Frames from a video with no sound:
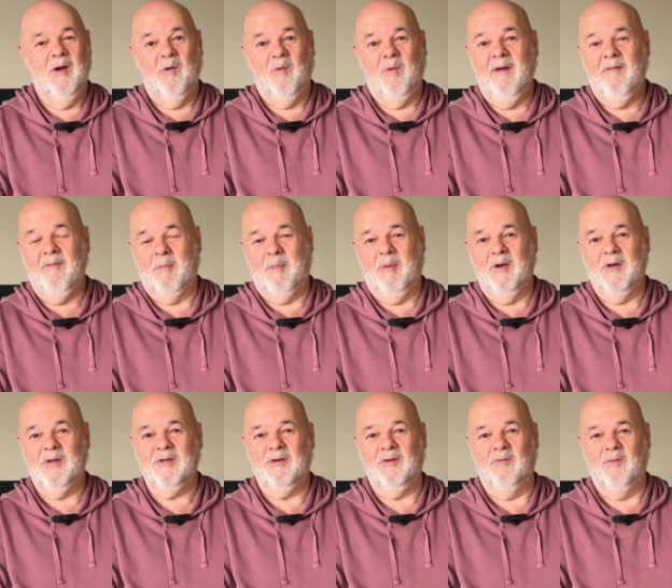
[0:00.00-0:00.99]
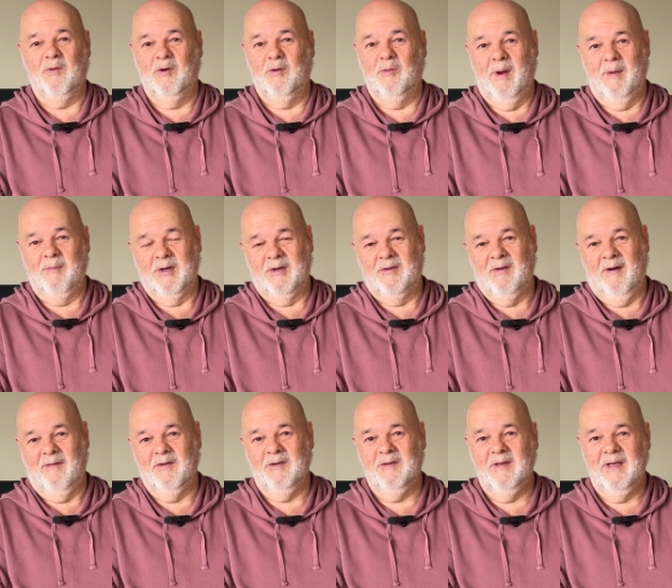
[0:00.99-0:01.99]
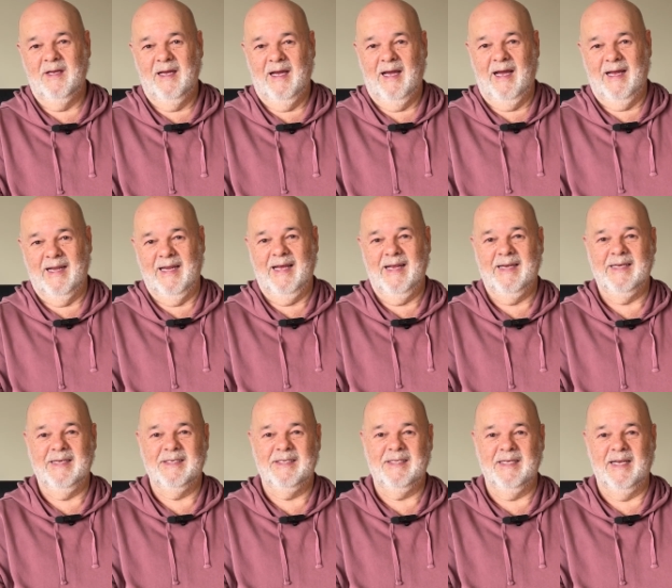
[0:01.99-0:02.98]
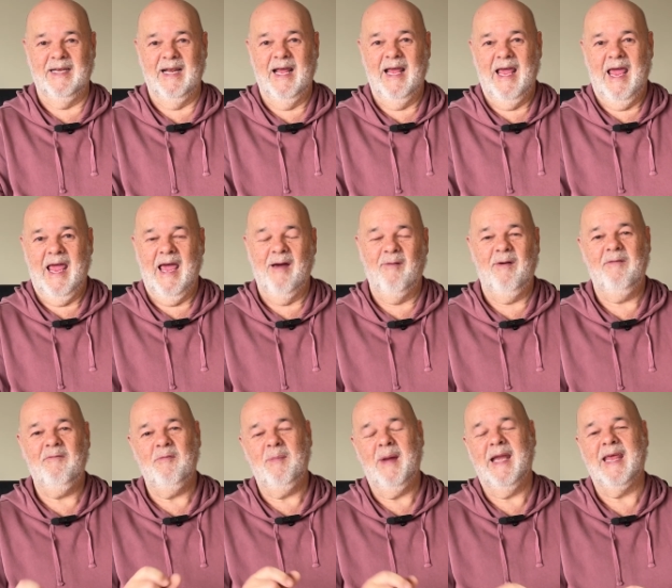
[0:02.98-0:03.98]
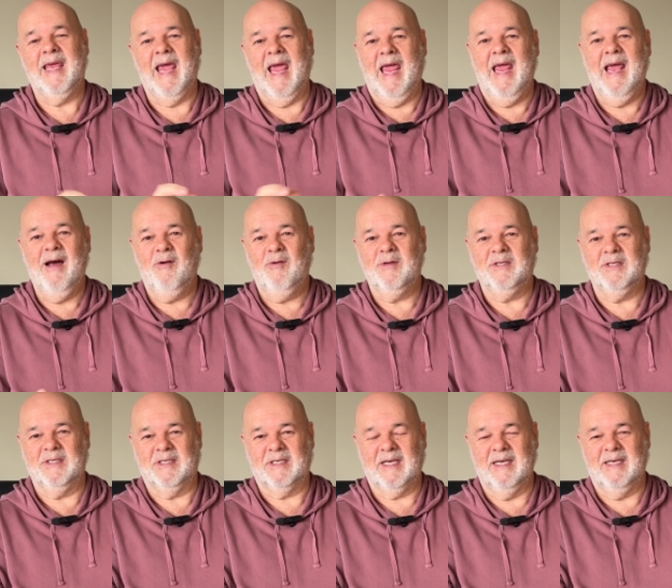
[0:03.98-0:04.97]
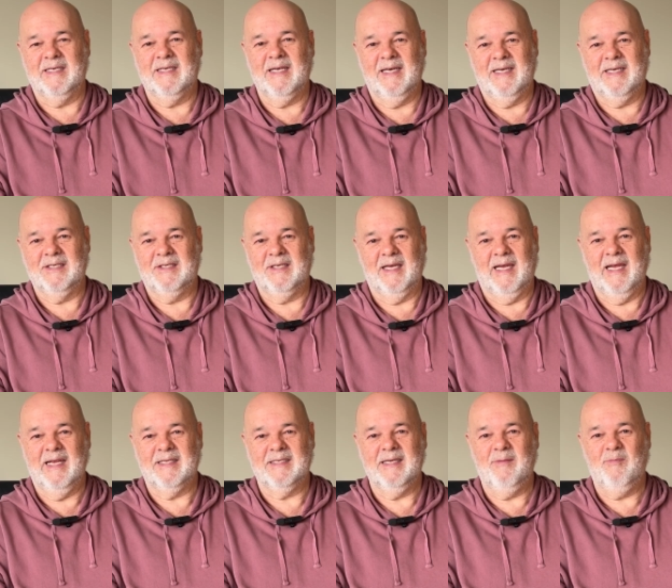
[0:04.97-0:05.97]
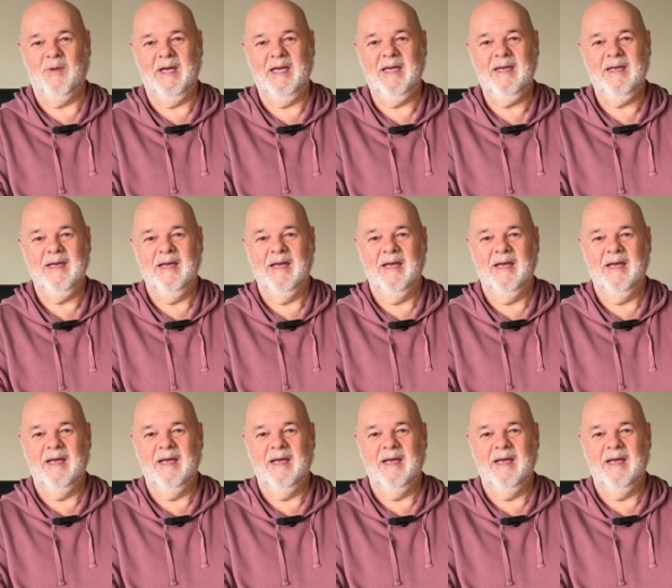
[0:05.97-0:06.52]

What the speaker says: We have a personal rule when we travel, and that is that however many hours it's going to take us to get somewhere,